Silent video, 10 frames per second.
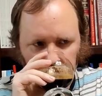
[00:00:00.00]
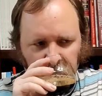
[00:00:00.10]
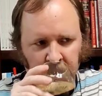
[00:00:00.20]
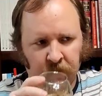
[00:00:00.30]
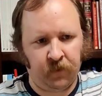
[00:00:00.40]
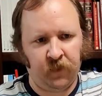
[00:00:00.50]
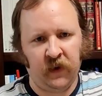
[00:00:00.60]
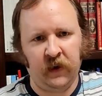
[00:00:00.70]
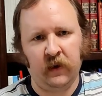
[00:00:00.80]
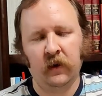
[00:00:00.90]
um,
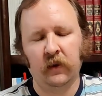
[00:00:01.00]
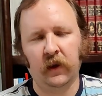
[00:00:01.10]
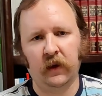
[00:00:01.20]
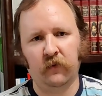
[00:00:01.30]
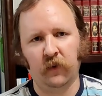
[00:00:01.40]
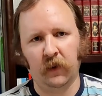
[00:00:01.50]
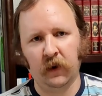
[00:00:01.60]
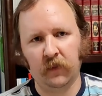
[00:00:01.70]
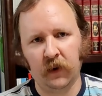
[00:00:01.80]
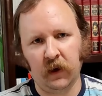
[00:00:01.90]
like like from
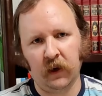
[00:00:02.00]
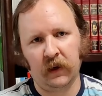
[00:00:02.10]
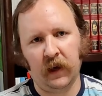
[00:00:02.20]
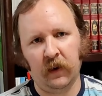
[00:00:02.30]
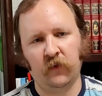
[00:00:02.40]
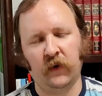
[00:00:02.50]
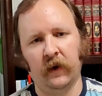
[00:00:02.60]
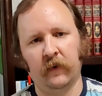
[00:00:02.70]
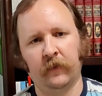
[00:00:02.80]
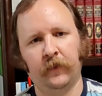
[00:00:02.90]
a, a,
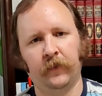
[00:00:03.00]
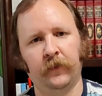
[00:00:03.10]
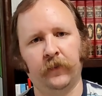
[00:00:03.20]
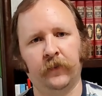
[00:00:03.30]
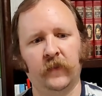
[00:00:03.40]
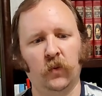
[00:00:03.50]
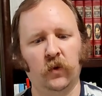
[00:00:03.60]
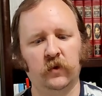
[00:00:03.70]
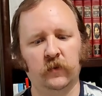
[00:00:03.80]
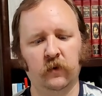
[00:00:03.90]
campfire,
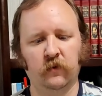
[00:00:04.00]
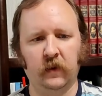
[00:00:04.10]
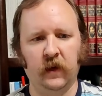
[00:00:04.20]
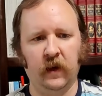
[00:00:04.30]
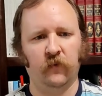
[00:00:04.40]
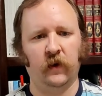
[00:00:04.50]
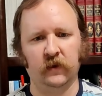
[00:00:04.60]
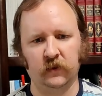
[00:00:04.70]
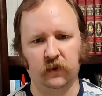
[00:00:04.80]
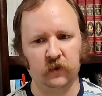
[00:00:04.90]
wood smoke from a
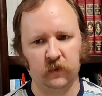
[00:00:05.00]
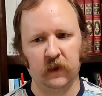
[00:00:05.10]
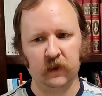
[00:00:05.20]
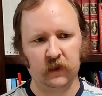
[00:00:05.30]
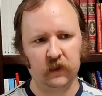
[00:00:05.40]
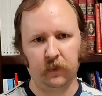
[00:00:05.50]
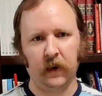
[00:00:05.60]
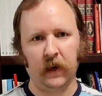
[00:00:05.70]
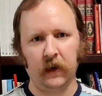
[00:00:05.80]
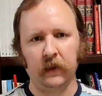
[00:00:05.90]
campfire. So you're smelling the, the
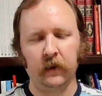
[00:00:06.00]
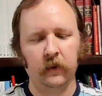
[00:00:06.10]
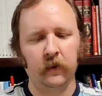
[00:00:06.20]
pine.